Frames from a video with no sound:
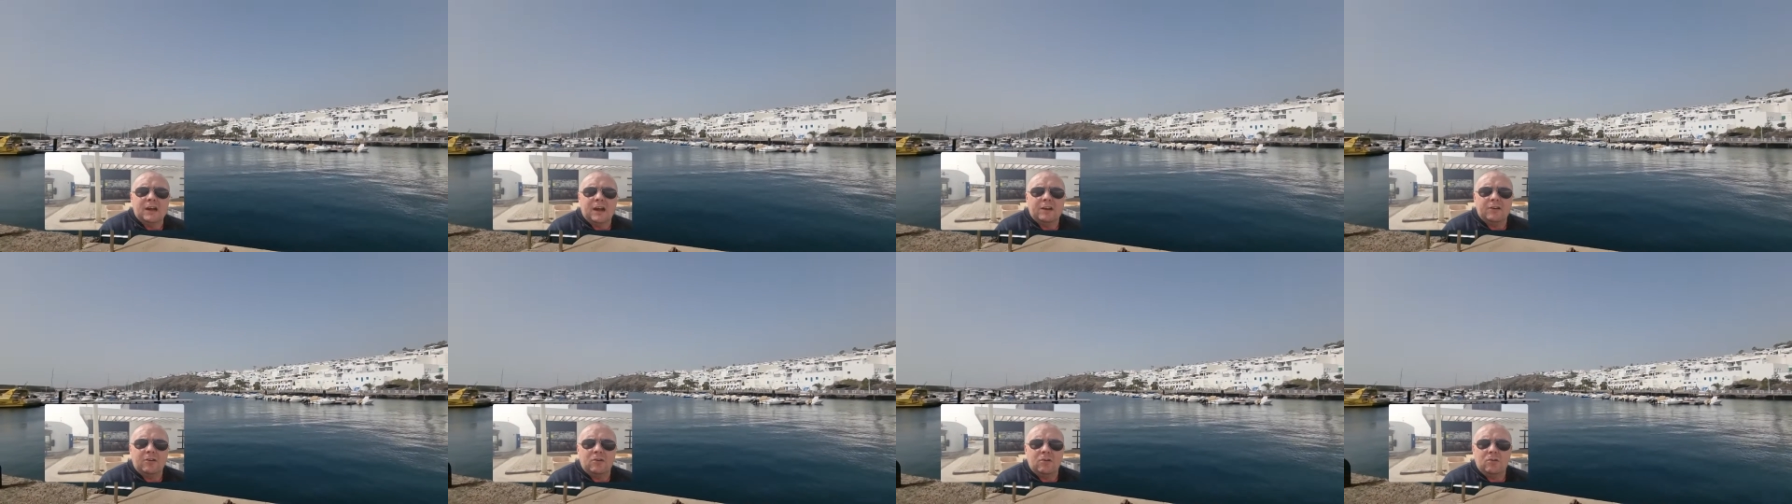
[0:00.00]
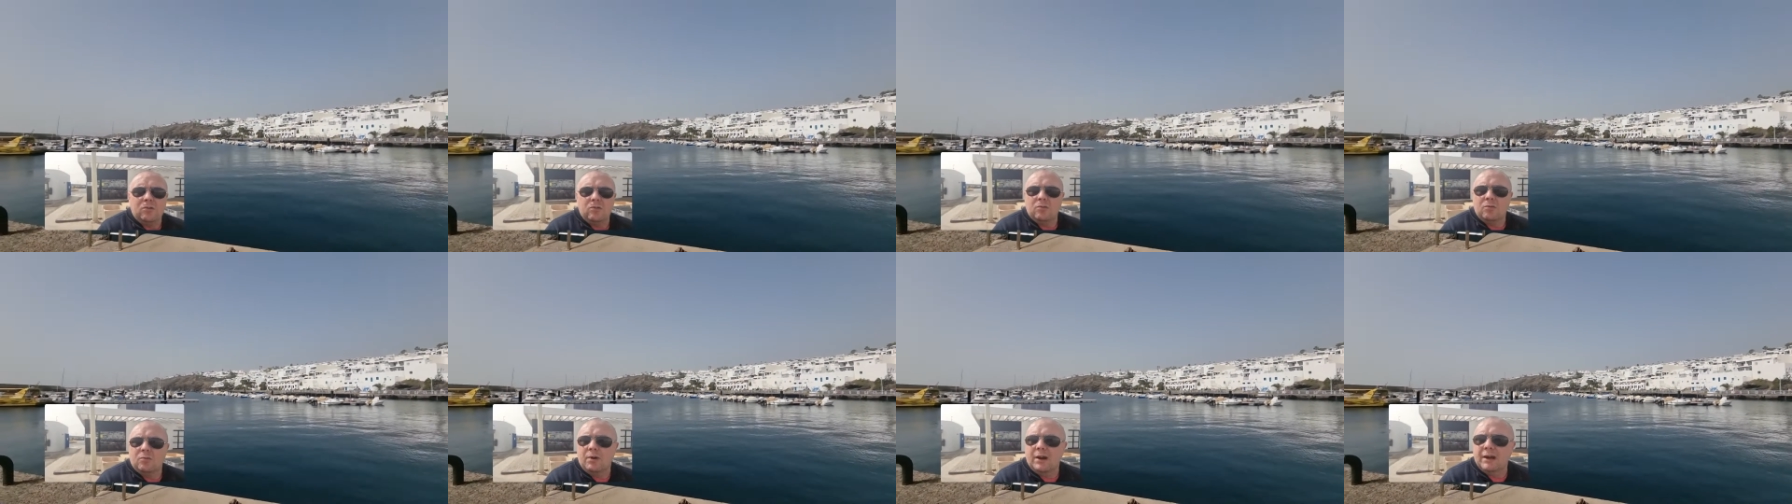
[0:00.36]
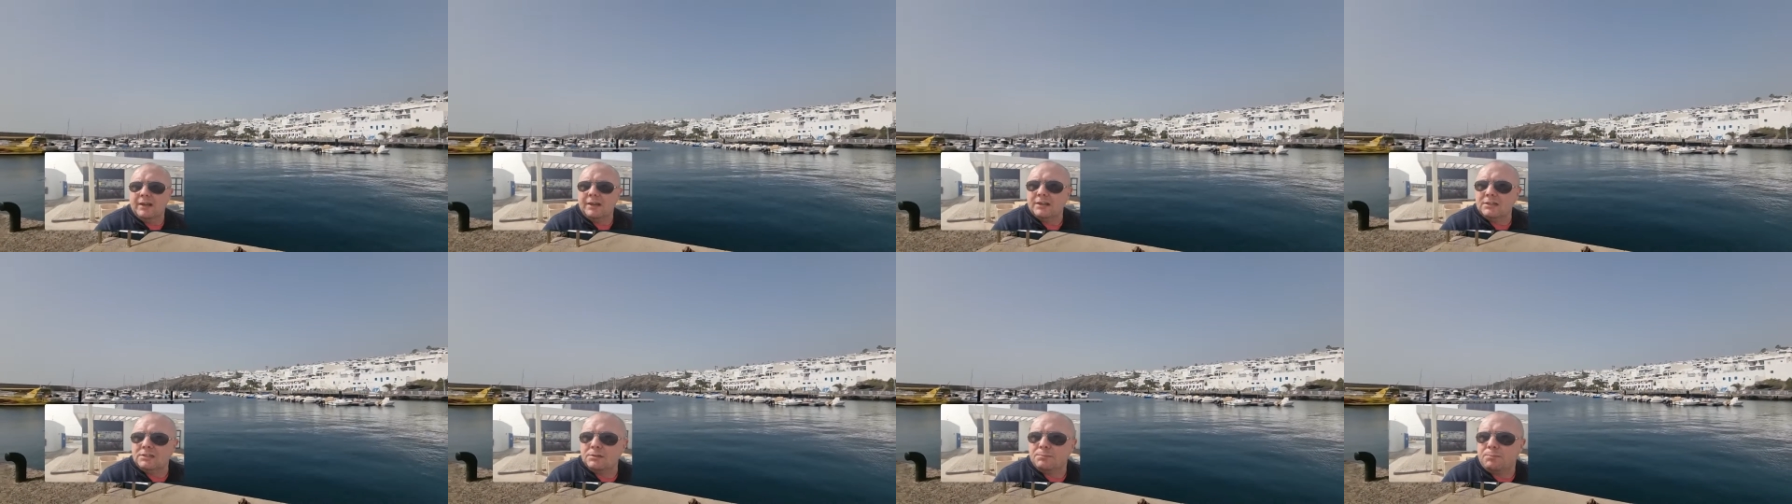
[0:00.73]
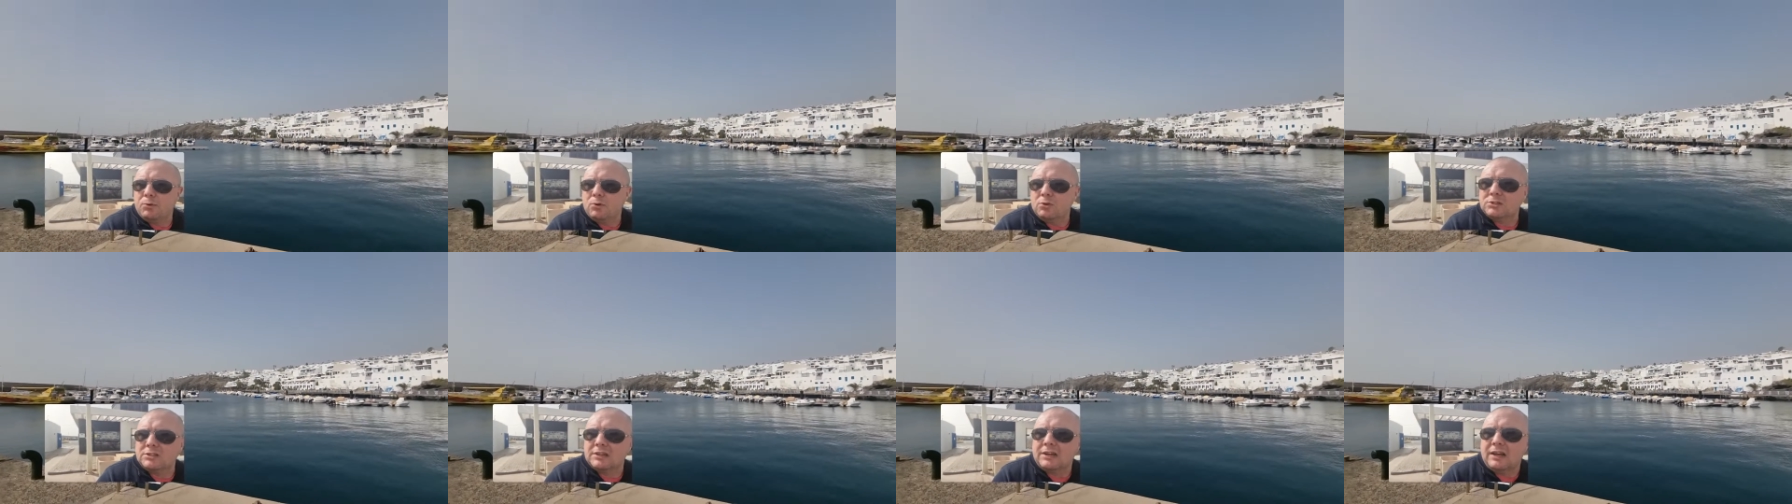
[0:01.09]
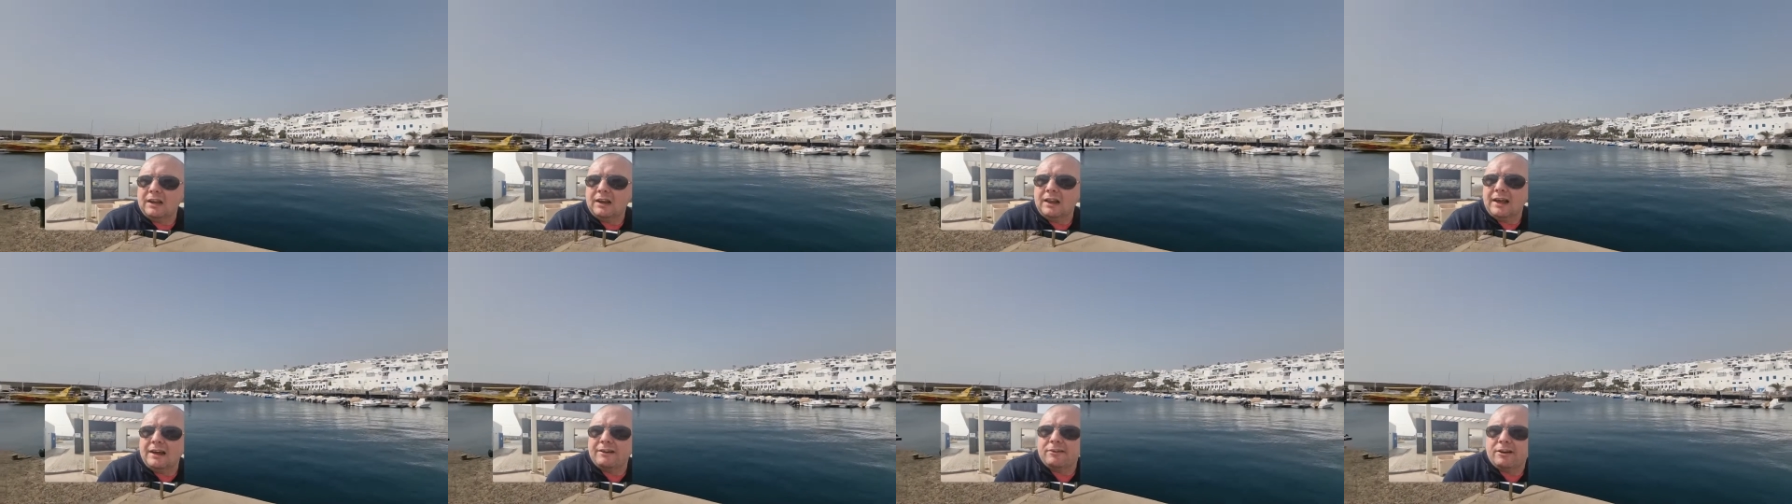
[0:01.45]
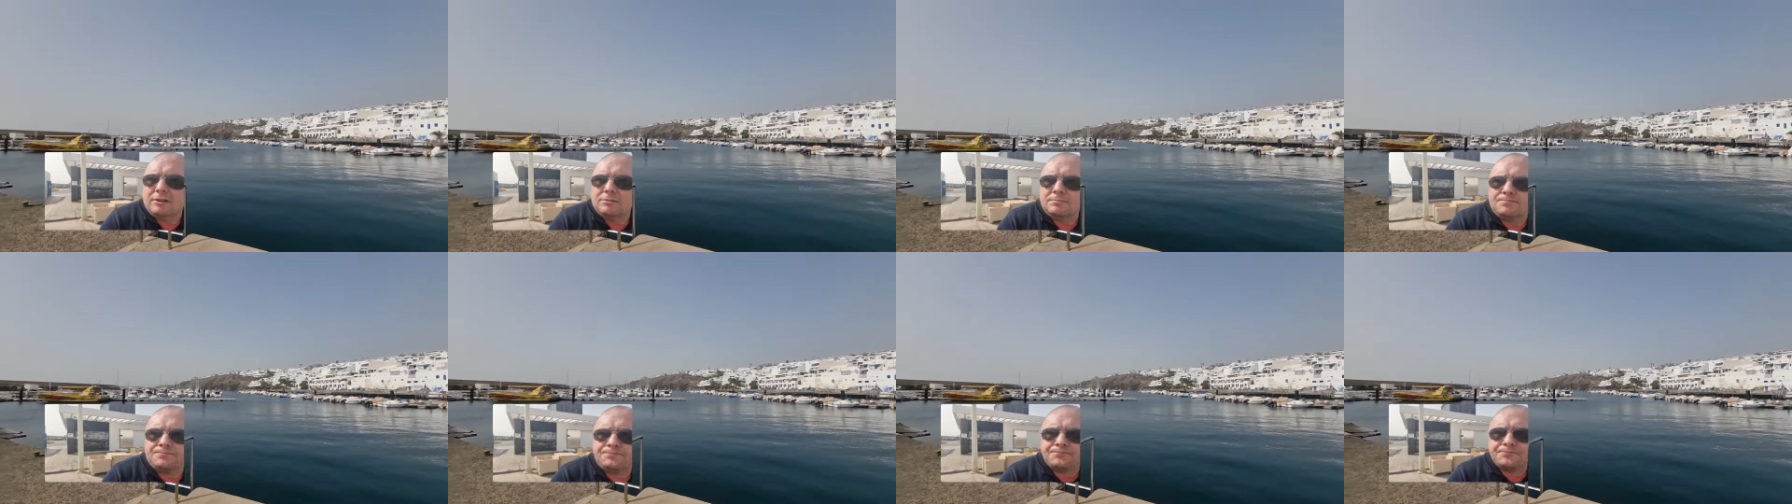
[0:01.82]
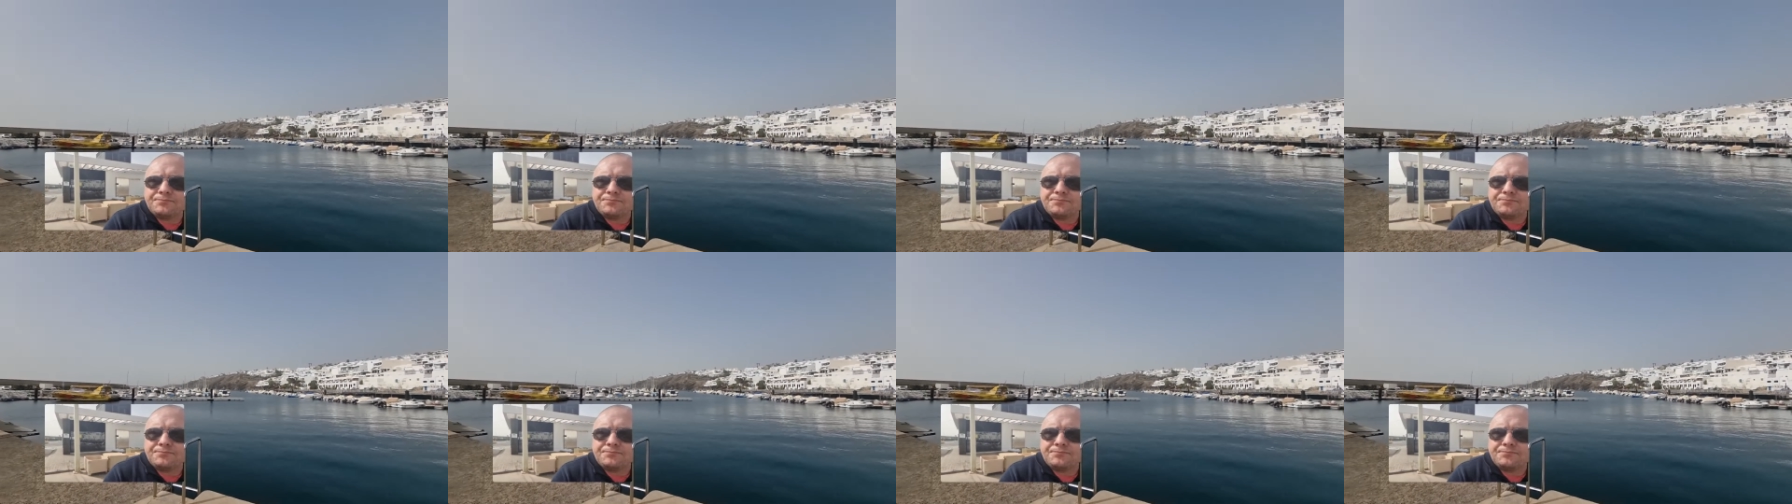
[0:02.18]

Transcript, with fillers: and all the way to Puerto Calero.